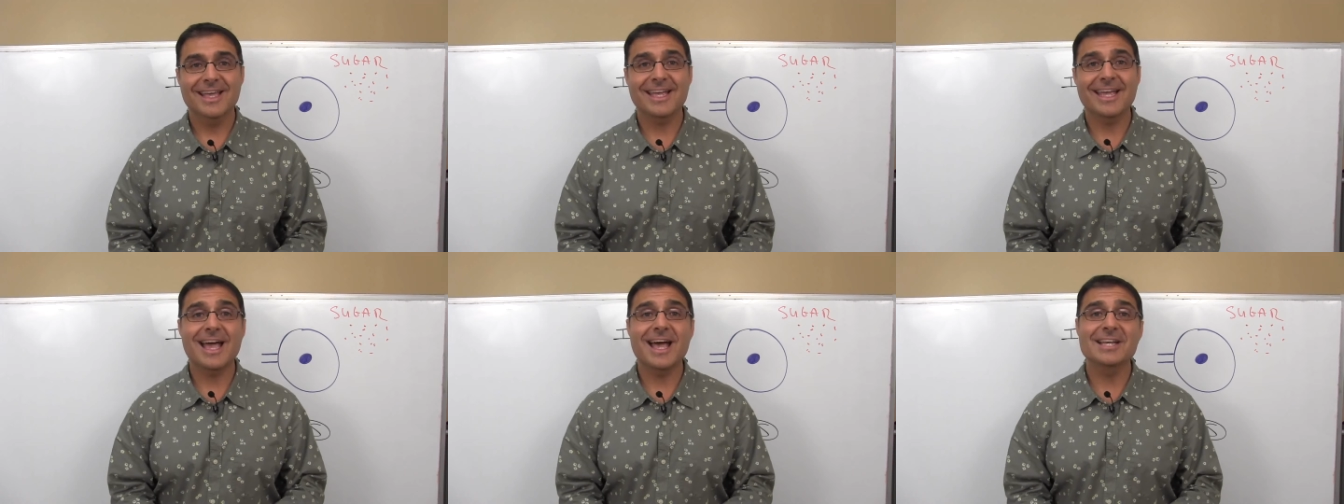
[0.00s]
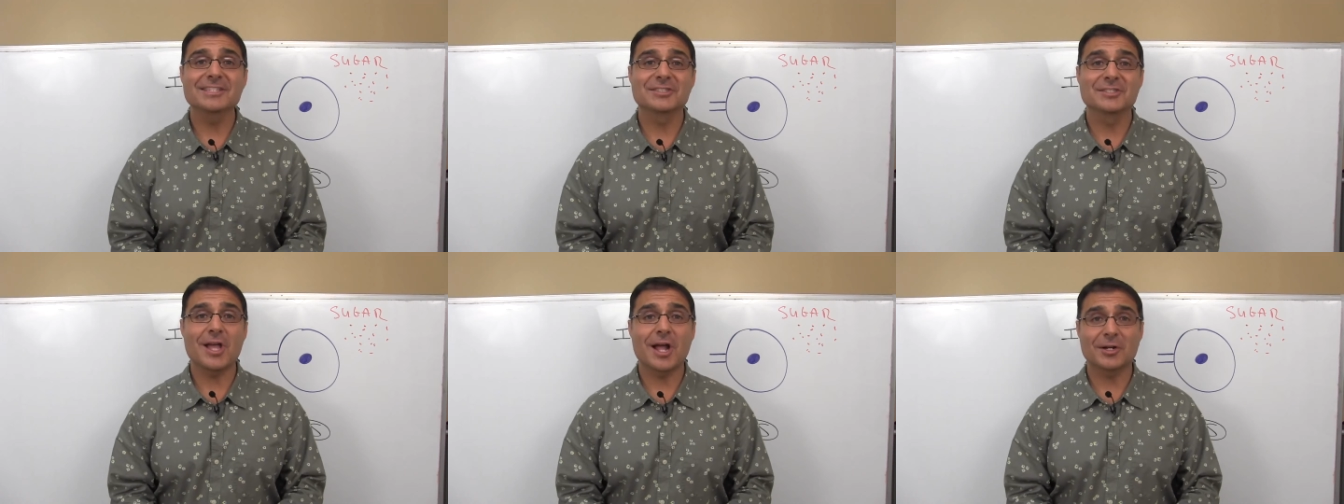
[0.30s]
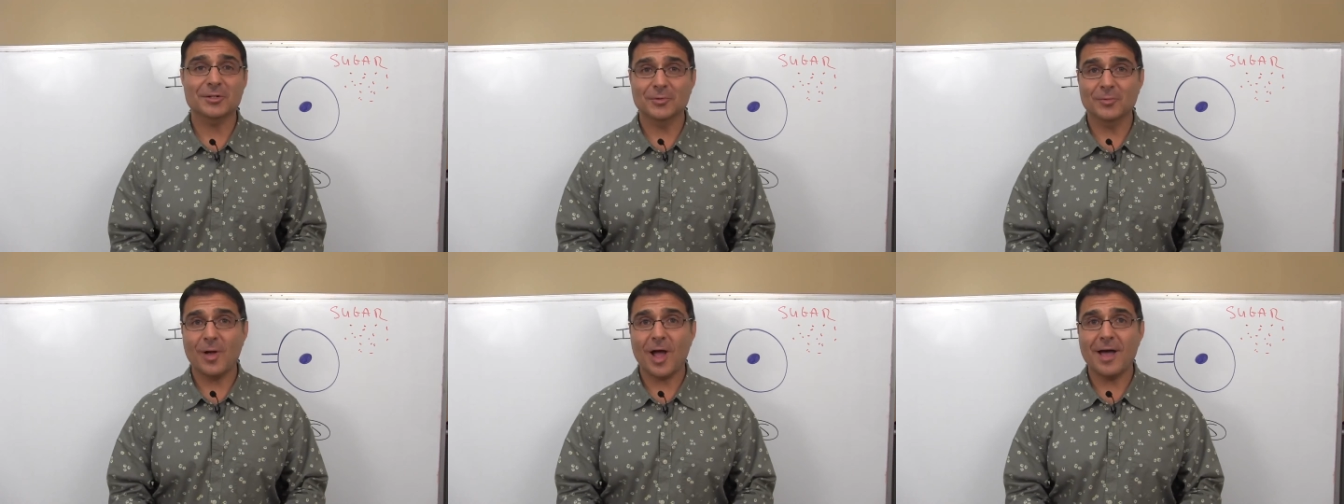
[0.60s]
Hey guys,
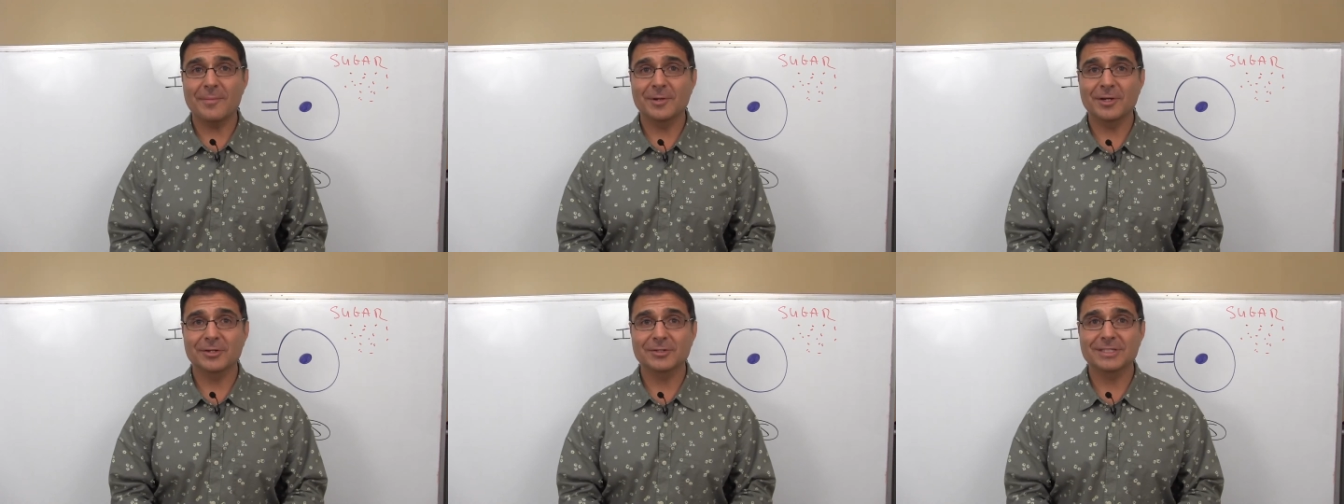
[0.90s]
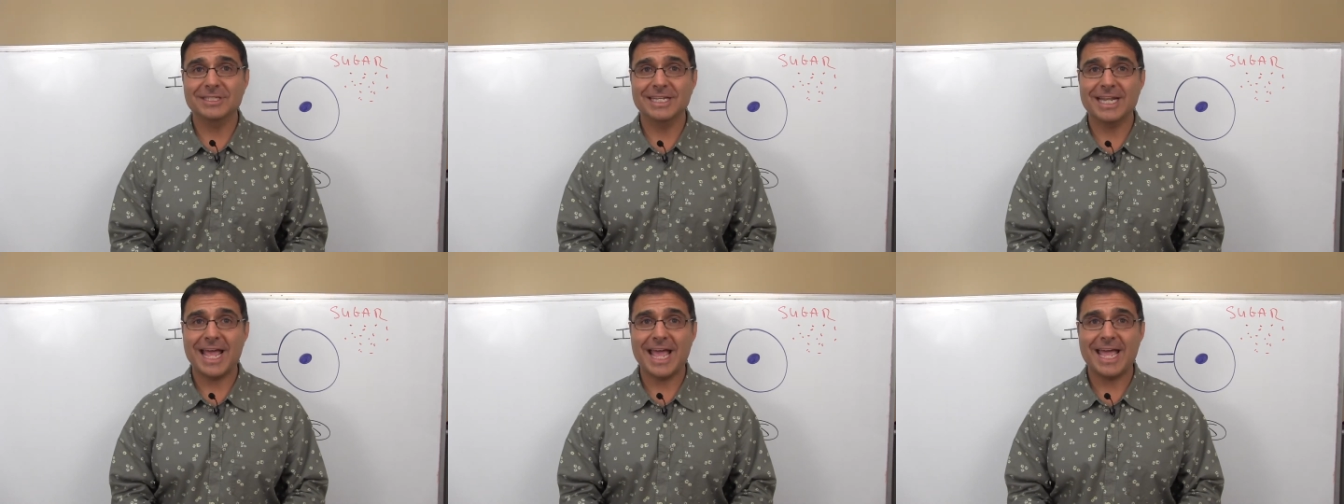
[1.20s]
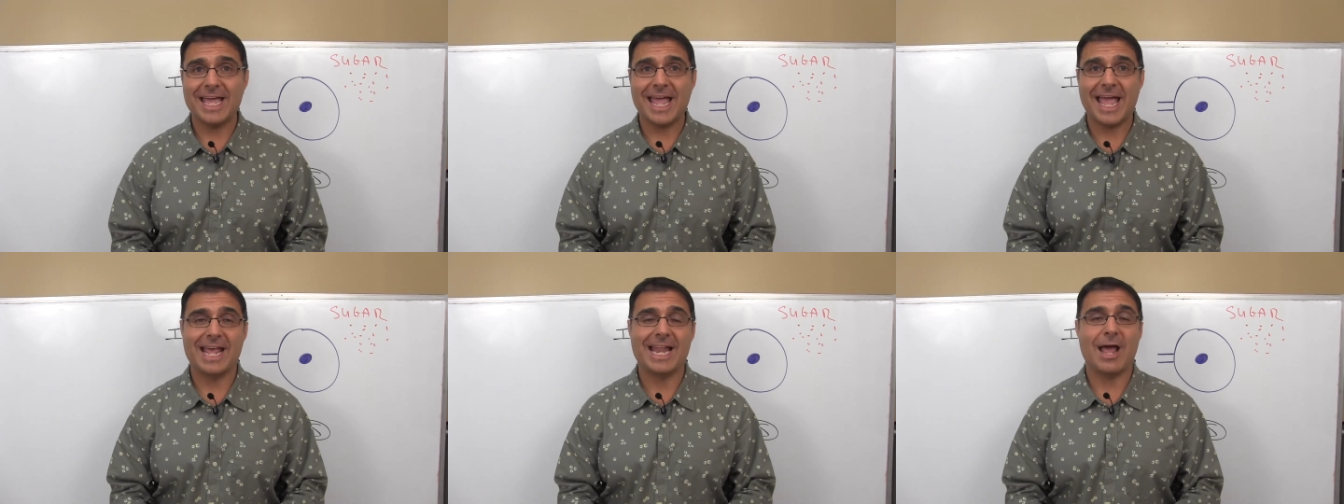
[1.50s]
Dr. Rob here
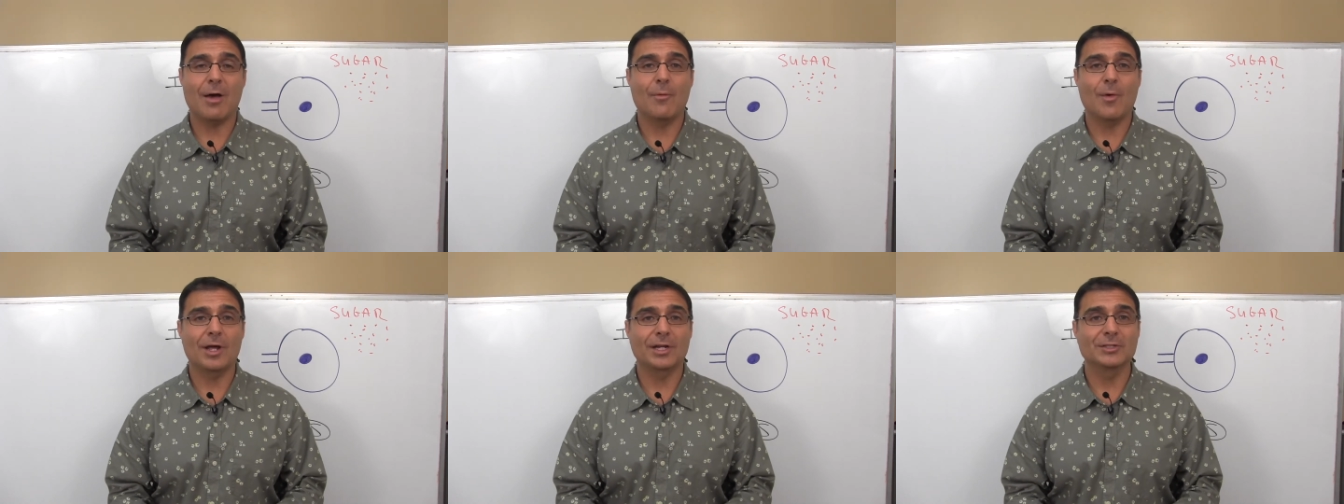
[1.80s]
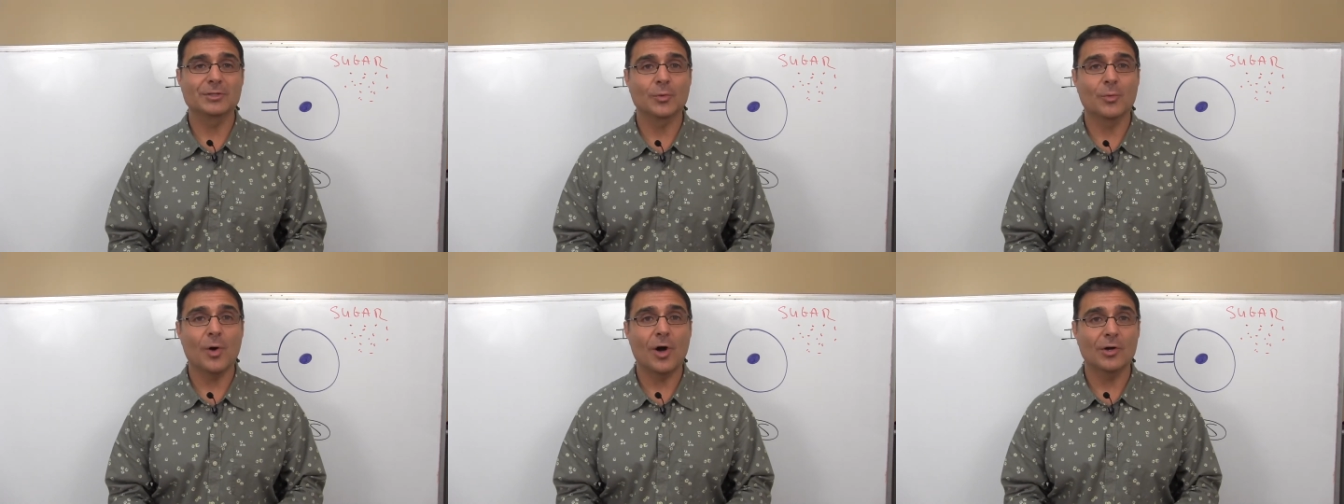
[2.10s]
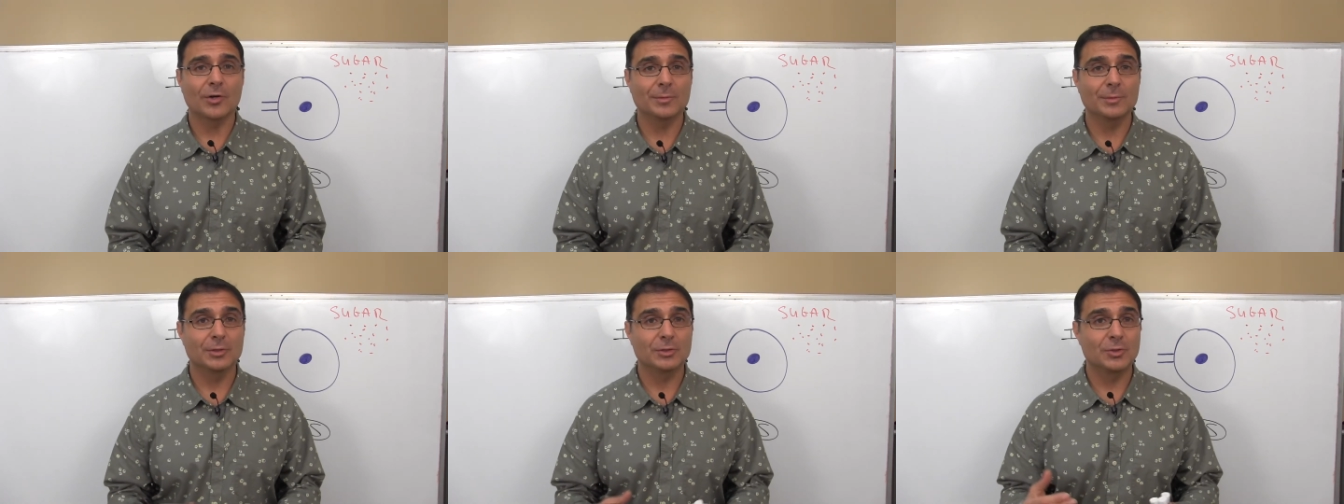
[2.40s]
today, and I wanted to
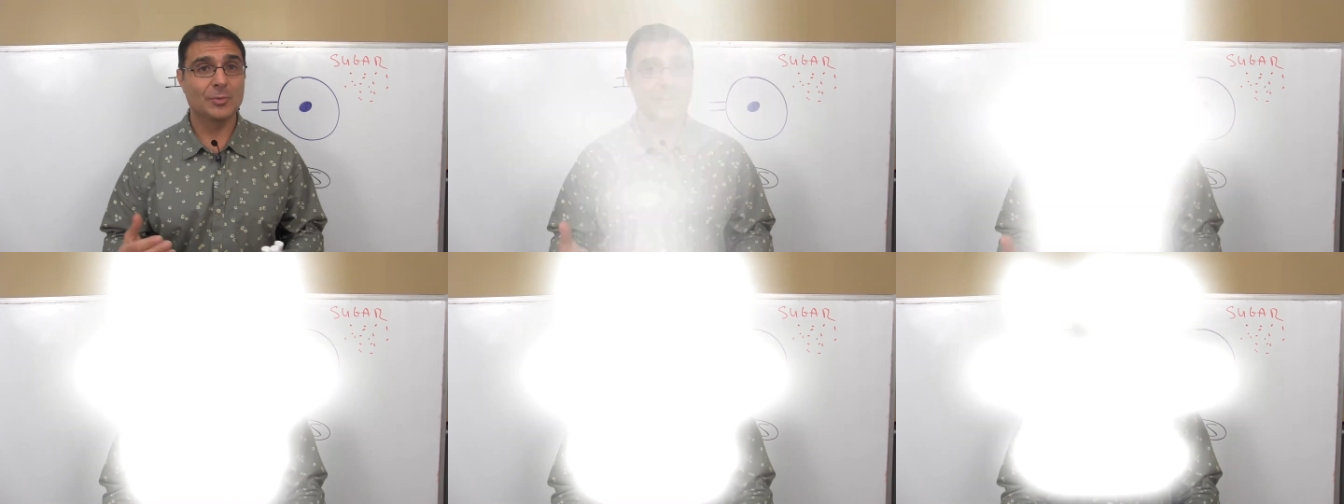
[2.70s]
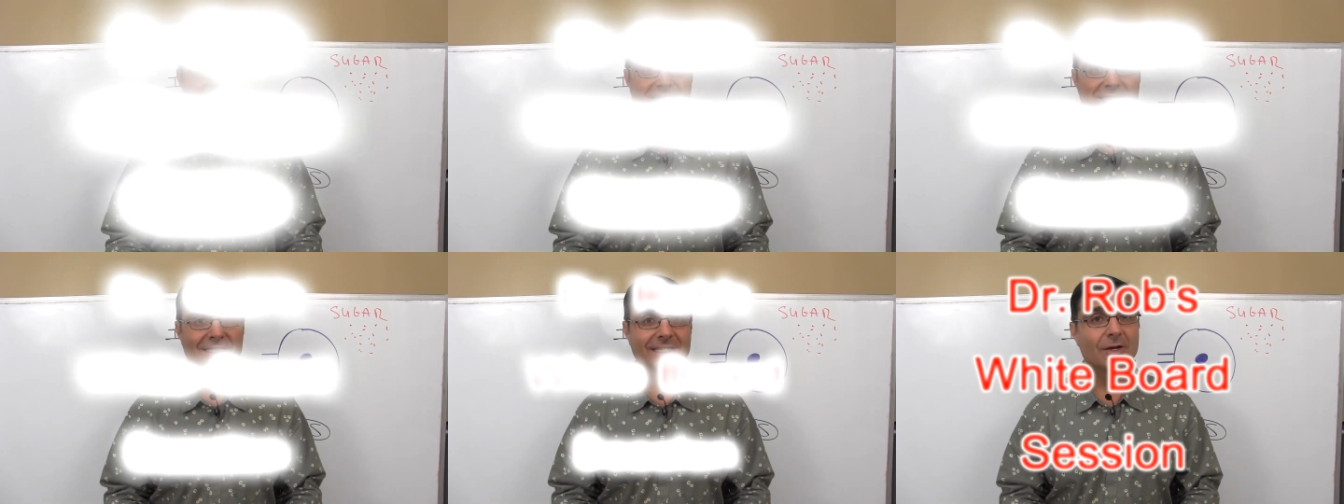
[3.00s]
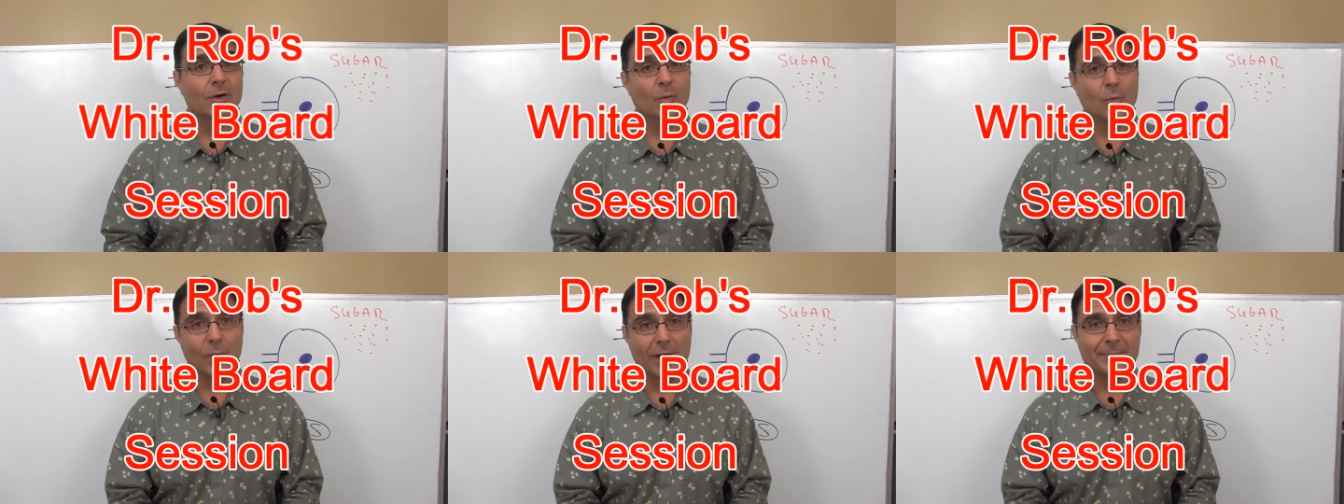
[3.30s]
welcome you to my next
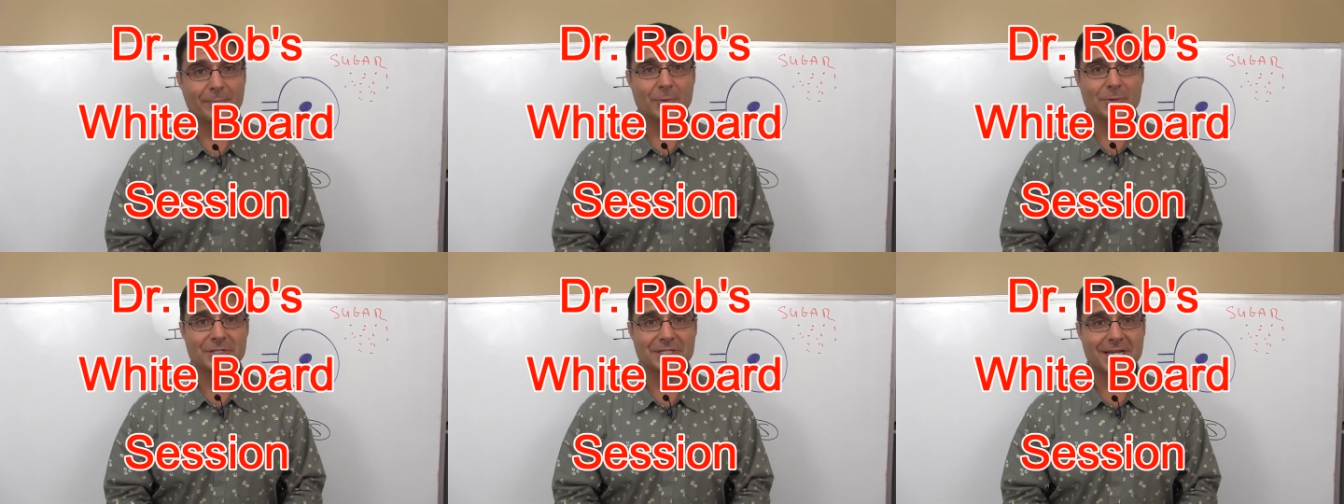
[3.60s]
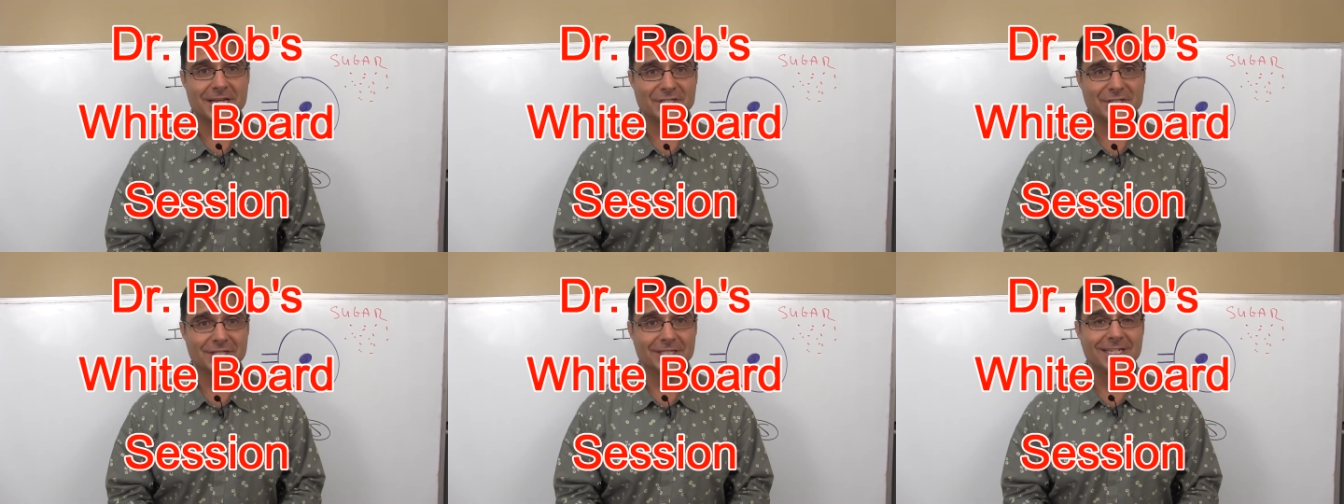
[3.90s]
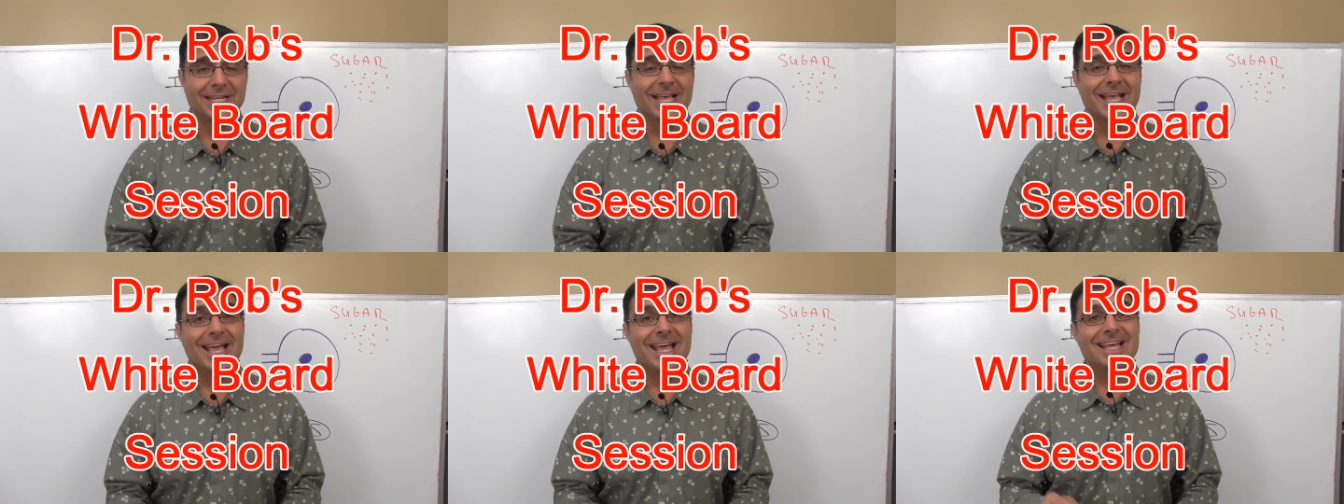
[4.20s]
whiteboard
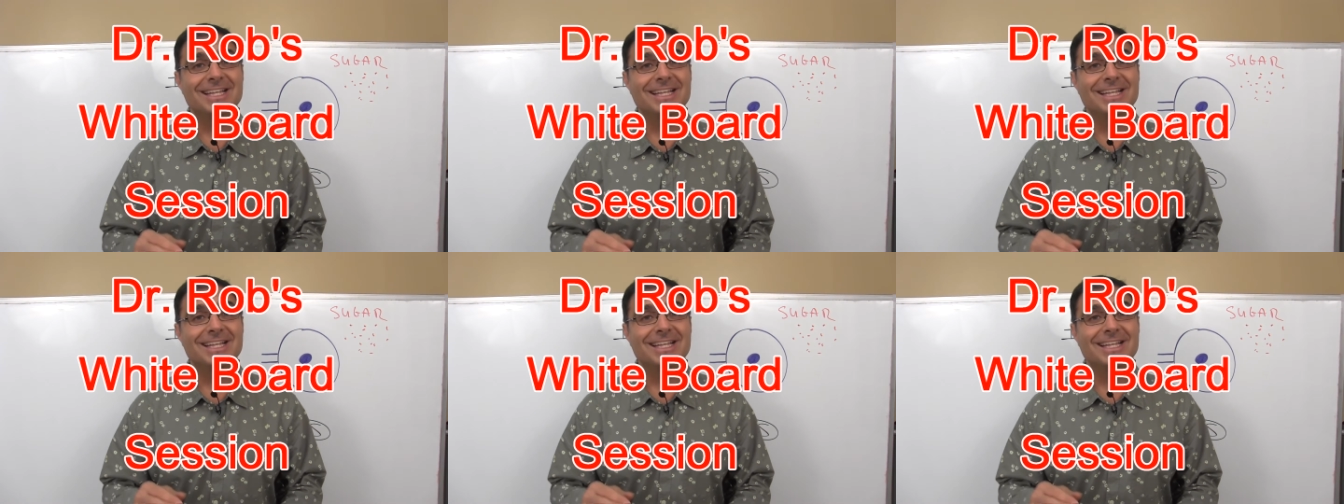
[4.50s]
session.